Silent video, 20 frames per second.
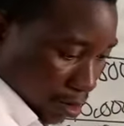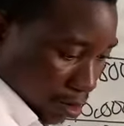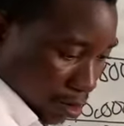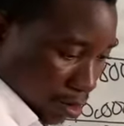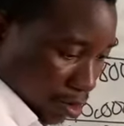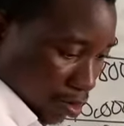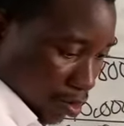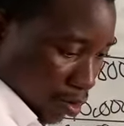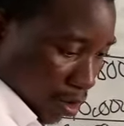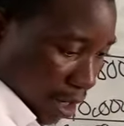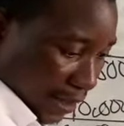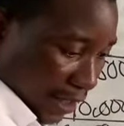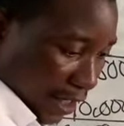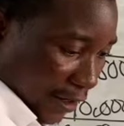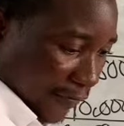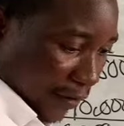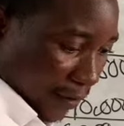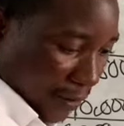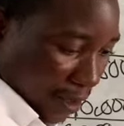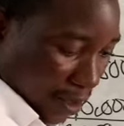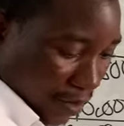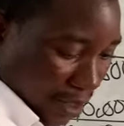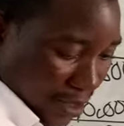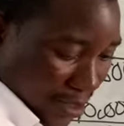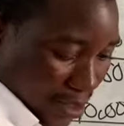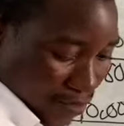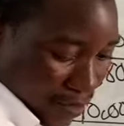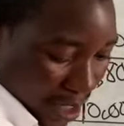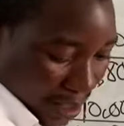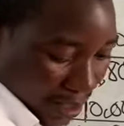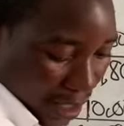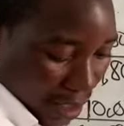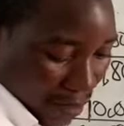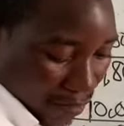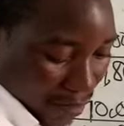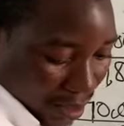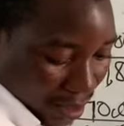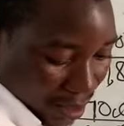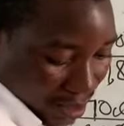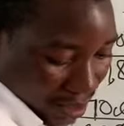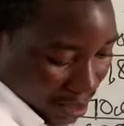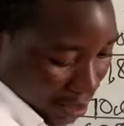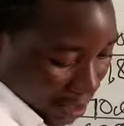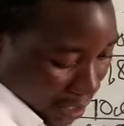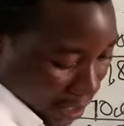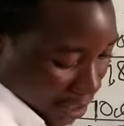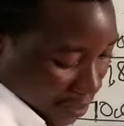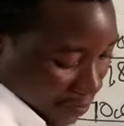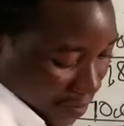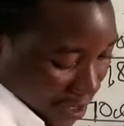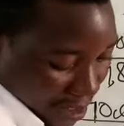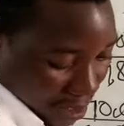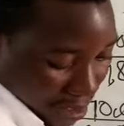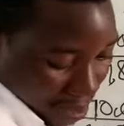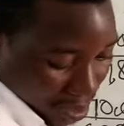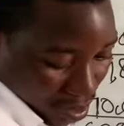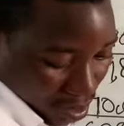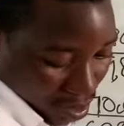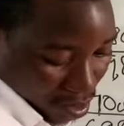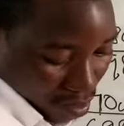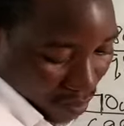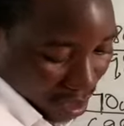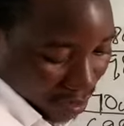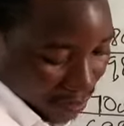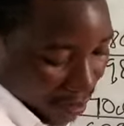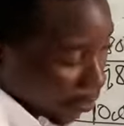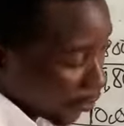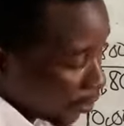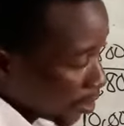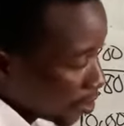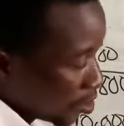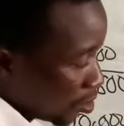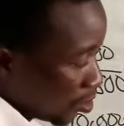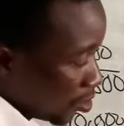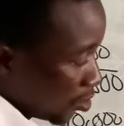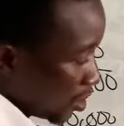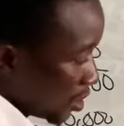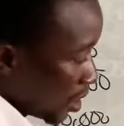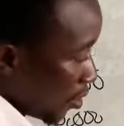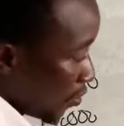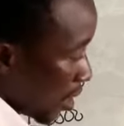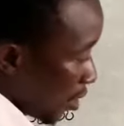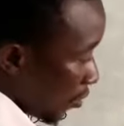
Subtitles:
So I think from the question we are done with the expenses. So what we are going to do is that we are